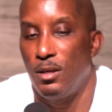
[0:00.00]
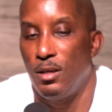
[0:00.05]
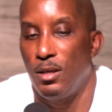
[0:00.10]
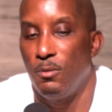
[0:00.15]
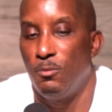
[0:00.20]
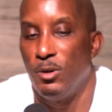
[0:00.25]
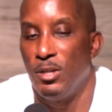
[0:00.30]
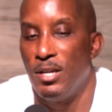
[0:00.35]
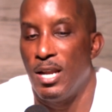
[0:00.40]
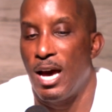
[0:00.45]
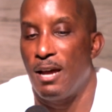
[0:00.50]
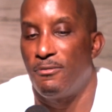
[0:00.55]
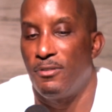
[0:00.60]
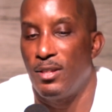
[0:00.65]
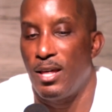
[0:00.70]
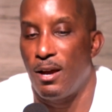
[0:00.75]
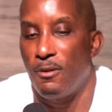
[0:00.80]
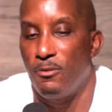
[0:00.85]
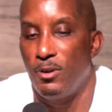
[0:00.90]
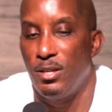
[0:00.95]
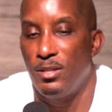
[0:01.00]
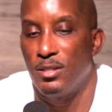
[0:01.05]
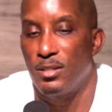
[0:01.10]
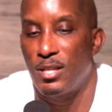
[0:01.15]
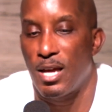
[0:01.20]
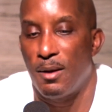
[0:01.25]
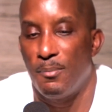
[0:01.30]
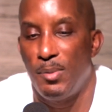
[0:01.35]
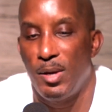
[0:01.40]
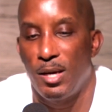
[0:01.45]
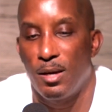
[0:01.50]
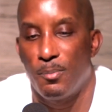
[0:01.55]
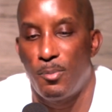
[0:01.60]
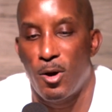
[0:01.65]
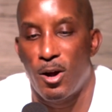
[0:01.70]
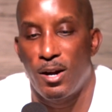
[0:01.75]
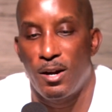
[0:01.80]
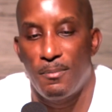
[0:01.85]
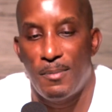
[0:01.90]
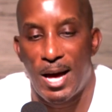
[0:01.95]
it would not for that reason stop being a
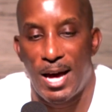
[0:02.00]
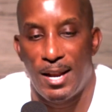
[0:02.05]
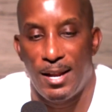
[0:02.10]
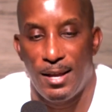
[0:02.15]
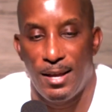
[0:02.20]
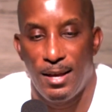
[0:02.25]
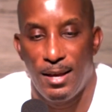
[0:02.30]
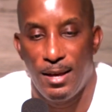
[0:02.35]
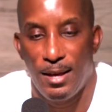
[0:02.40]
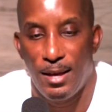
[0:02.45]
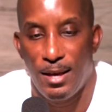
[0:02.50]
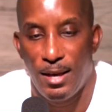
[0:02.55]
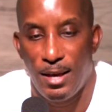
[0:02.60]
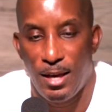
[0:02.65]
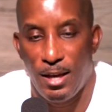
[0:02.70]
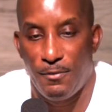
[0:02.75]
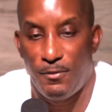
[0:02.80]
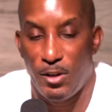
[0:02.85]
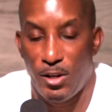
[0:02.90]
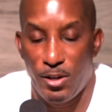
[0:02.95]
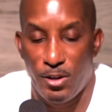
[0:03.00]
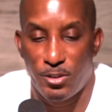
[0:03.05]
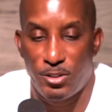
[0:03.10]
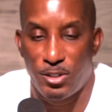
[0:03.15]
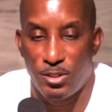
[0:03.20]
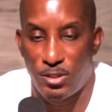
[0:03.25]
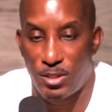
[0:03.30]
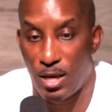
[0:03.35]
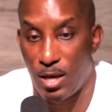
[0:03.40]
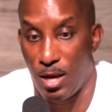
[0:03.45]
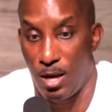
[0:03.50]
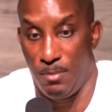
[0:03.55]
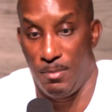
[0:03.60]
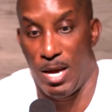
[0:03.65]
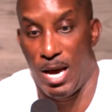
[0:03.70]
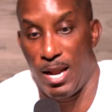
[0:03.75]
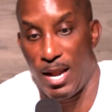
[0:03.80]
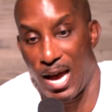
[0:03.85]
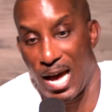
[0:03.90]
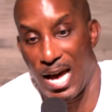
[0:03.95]
part of the body. If the ear should say, I'm
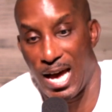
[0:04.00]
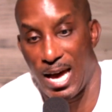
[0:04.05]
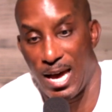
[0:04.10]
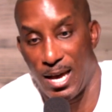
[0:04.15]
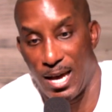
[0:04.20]
not an eye,